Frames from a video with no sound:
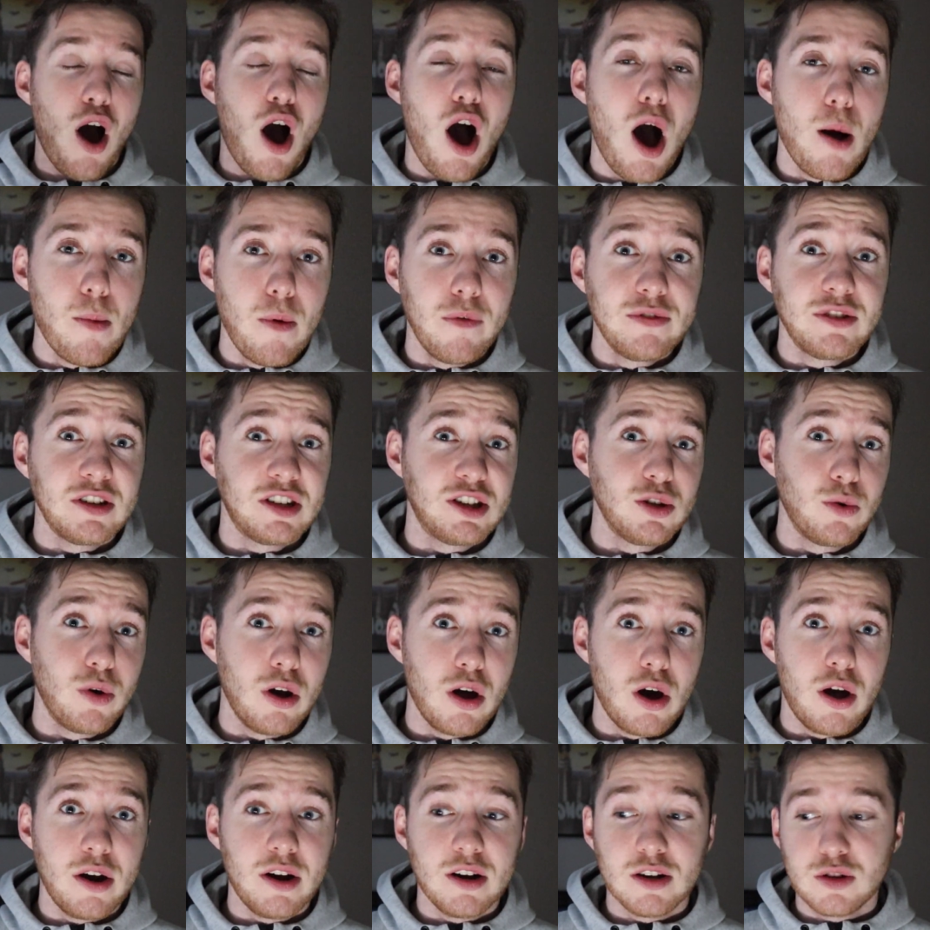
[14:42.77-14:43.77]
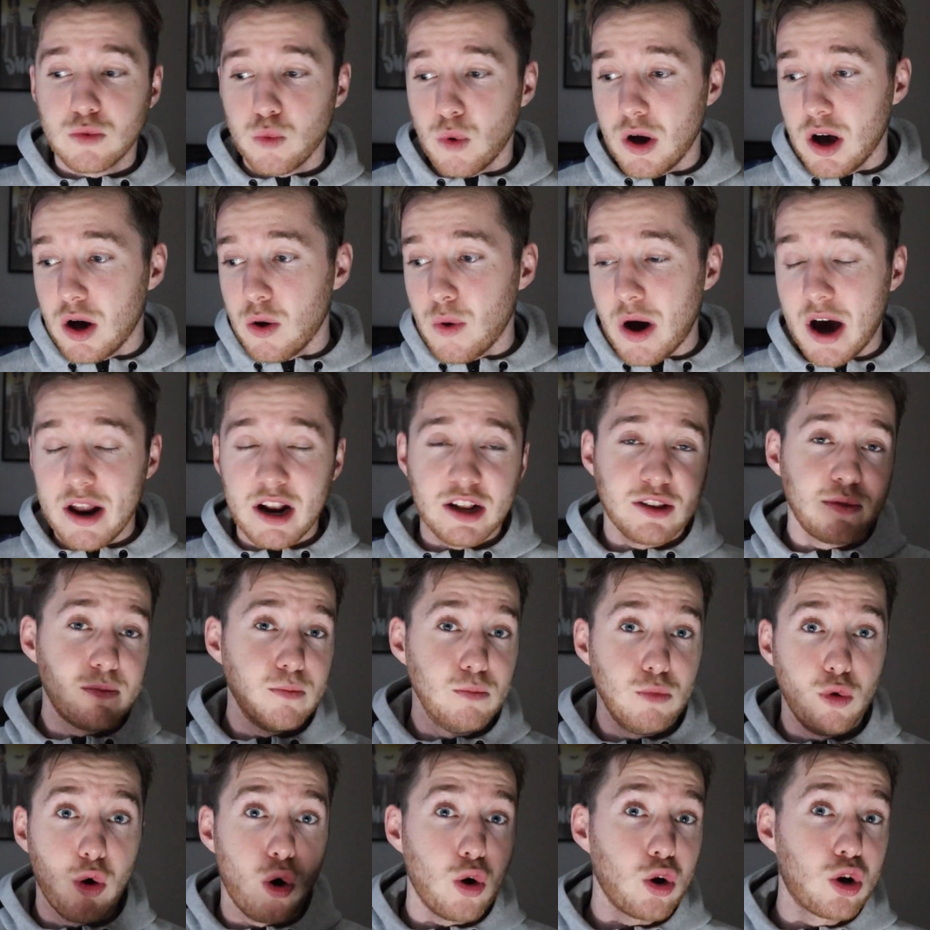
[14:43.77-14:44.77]
I'm obviously still learning as well, and I'm
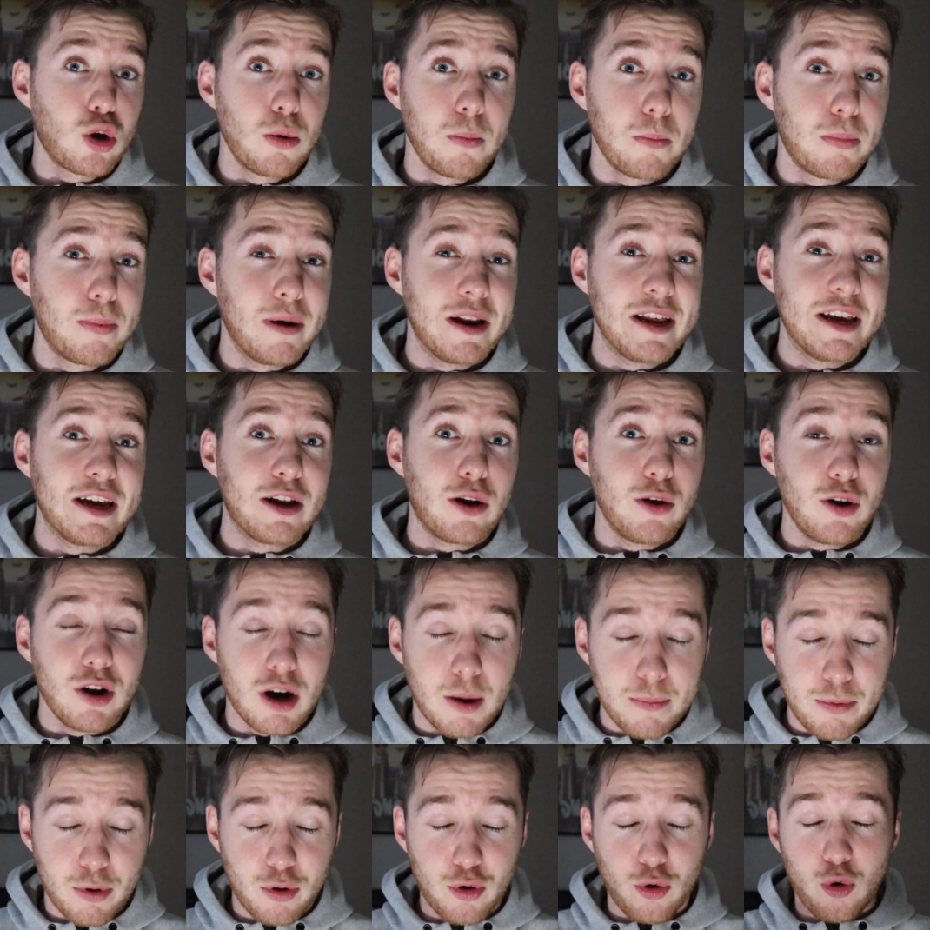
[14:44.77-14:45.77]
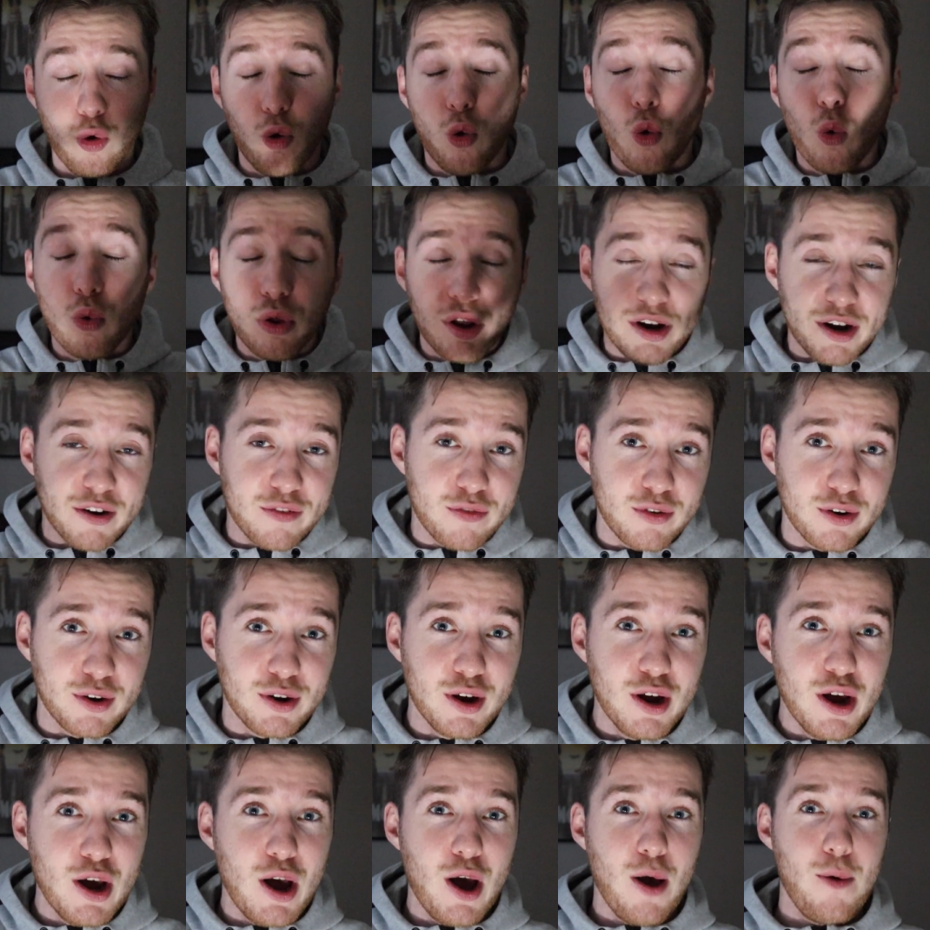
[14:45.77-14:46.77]
not completely clued up on all the
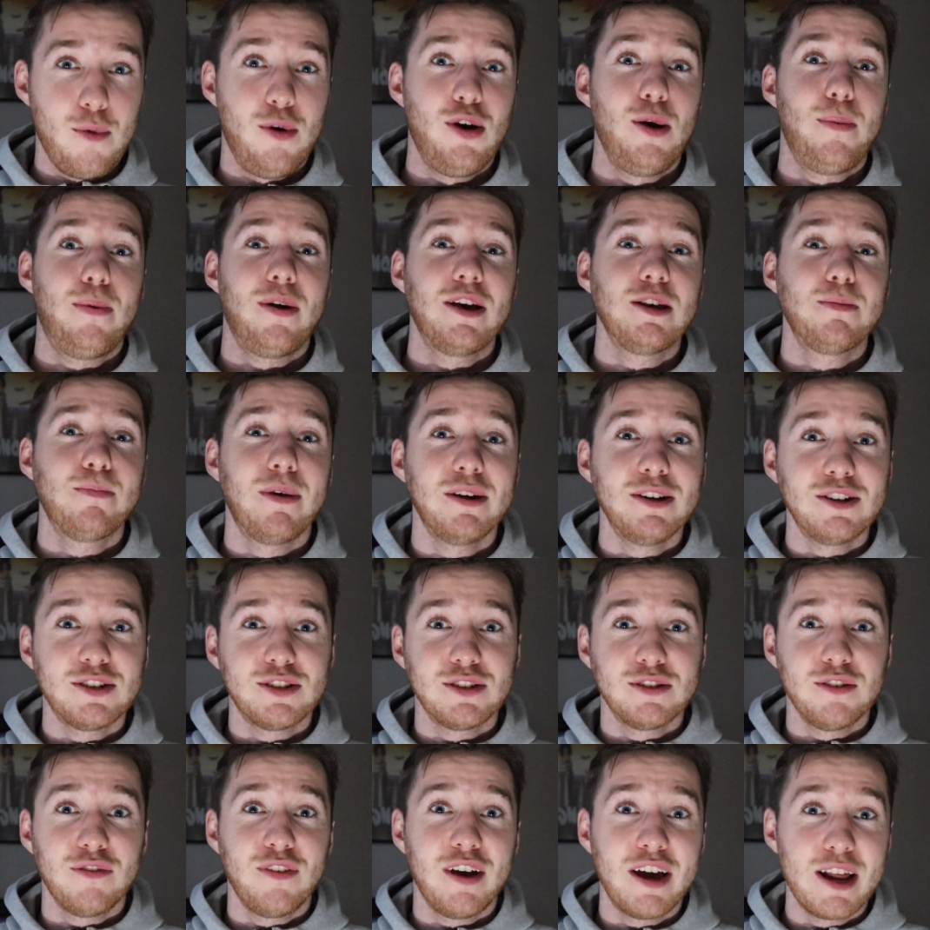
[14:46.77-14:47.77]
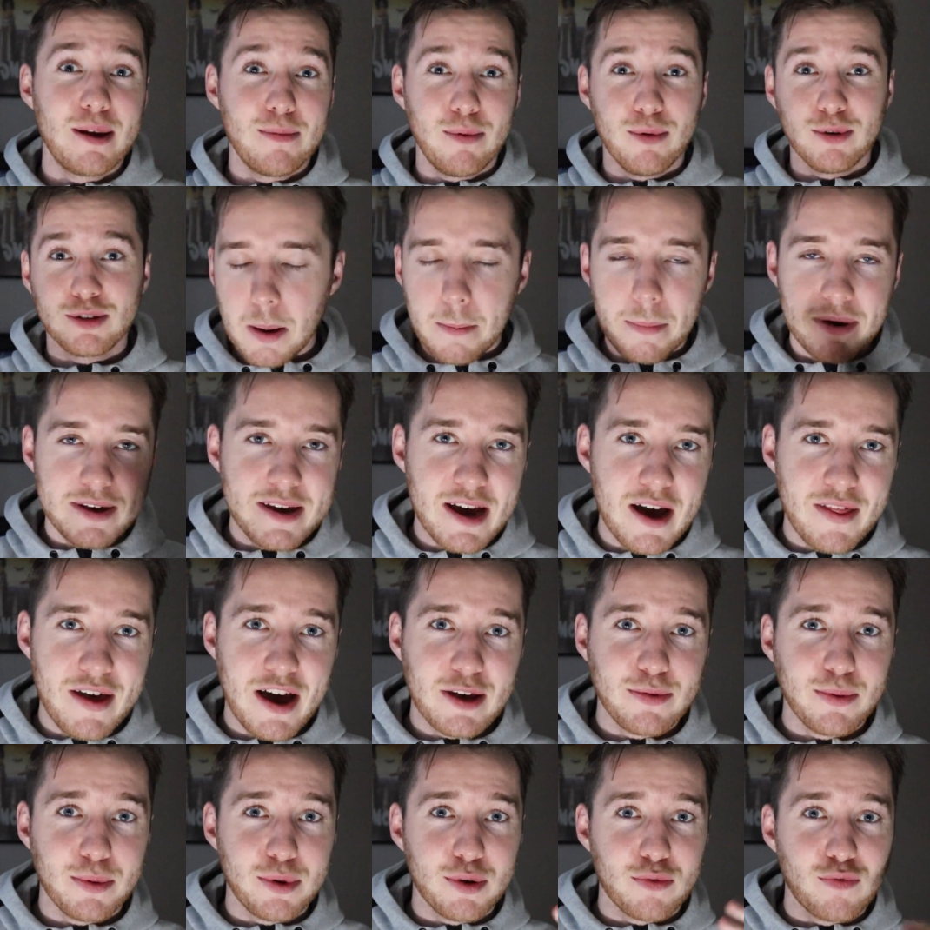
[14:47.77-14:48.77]
different workplace pensions available. But yeah,
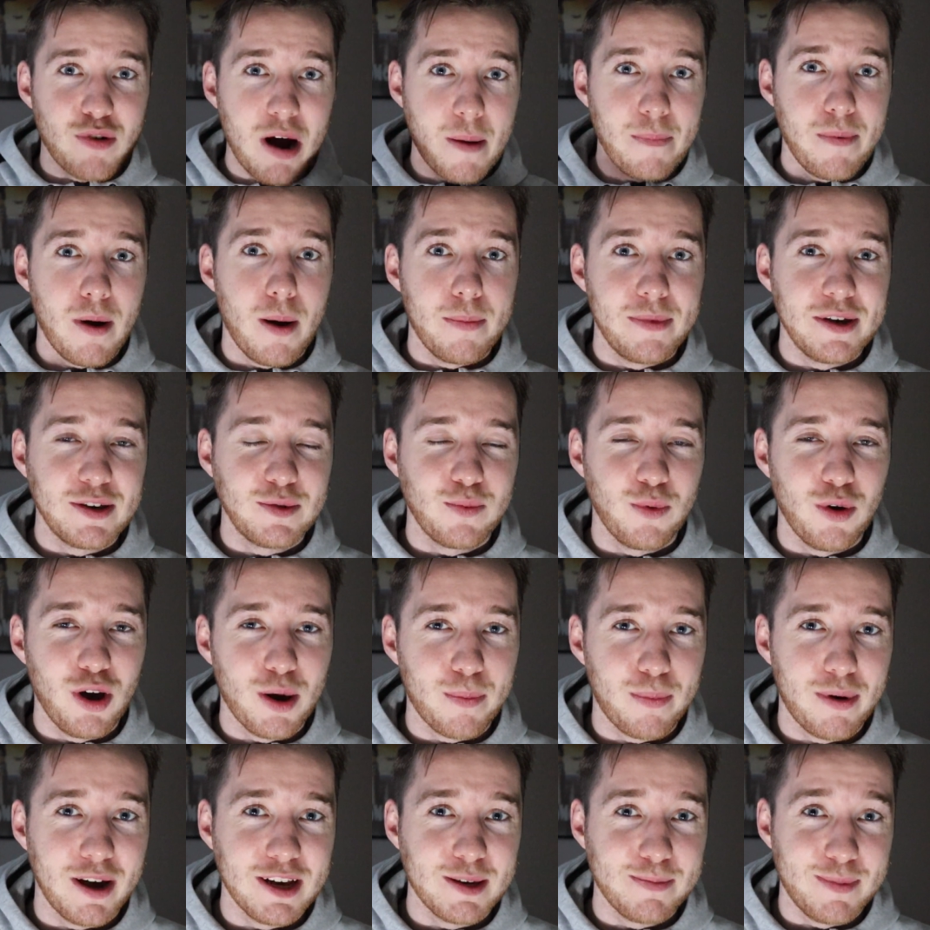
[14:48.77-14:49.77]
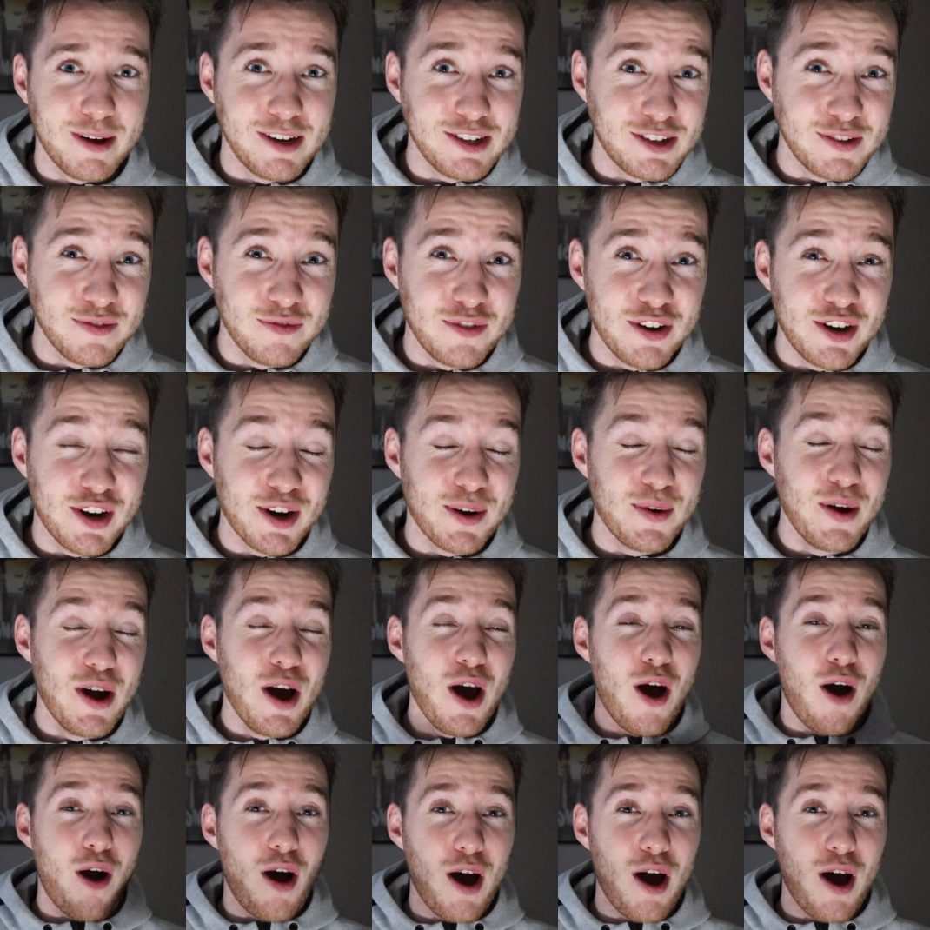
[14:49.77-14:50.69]
that's where I'm going to wrap up this workplace pension video.